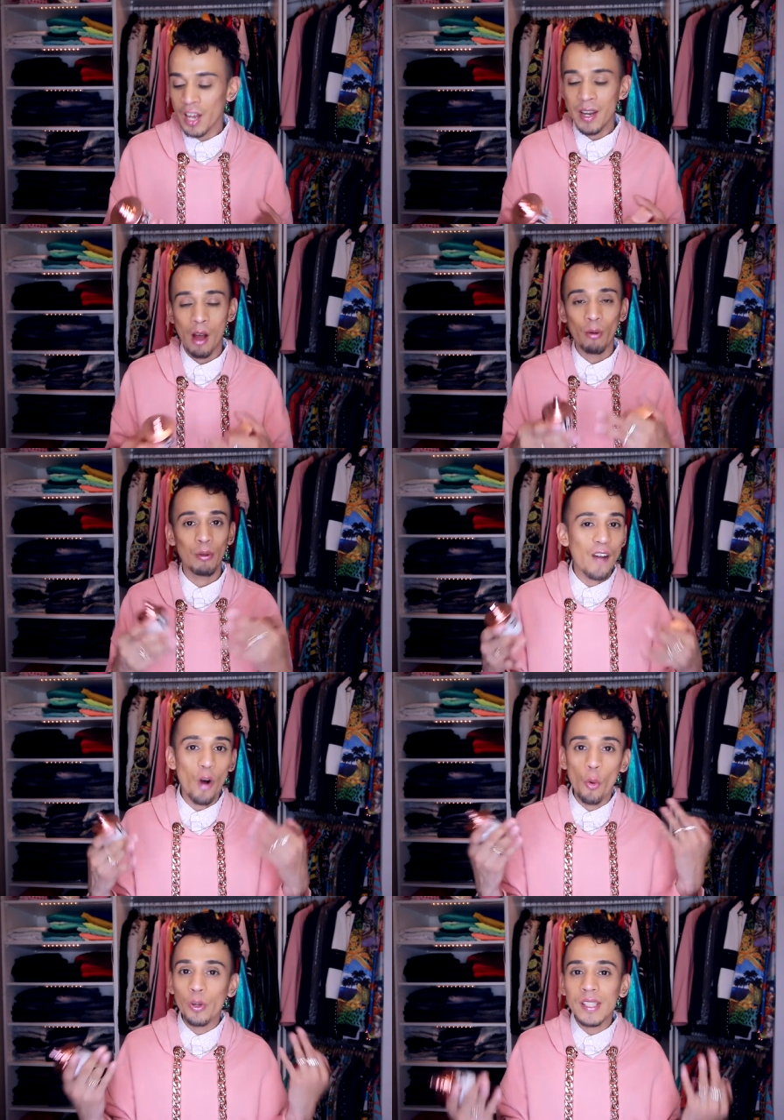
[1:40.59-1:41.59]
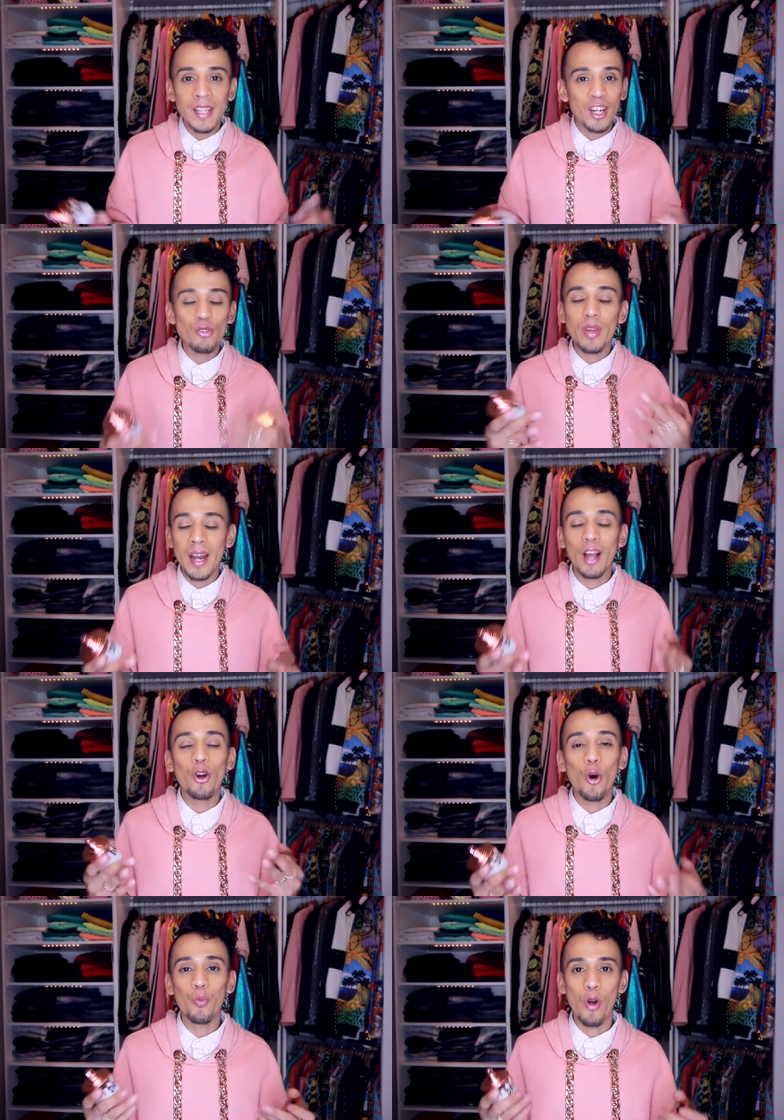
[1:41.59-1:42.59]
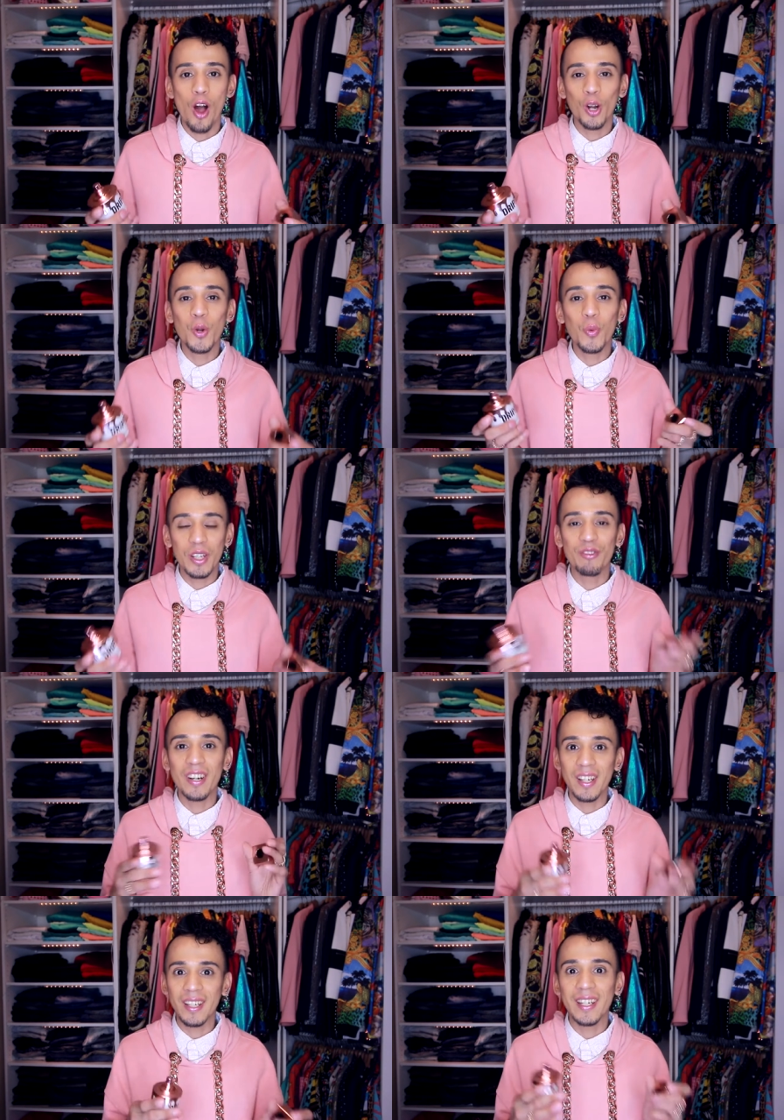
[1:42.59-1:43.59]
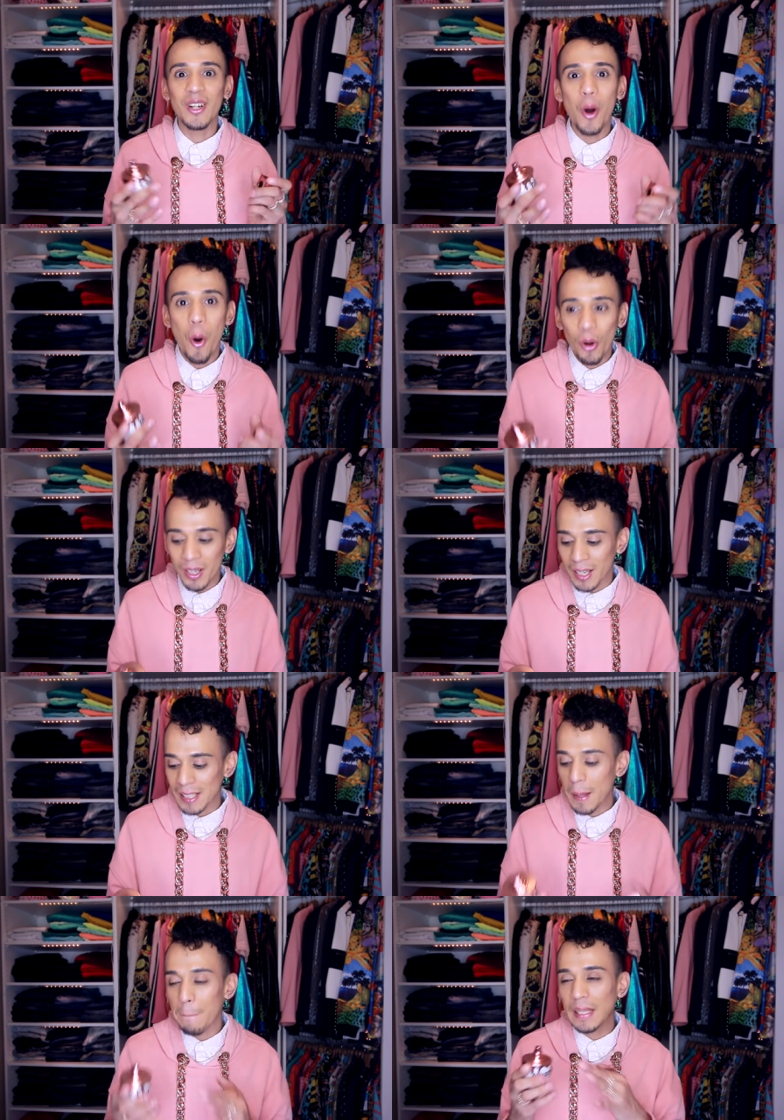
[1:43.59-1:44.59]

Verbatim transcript: Now, I've always said you cannot go wrong with vanilla and coconut,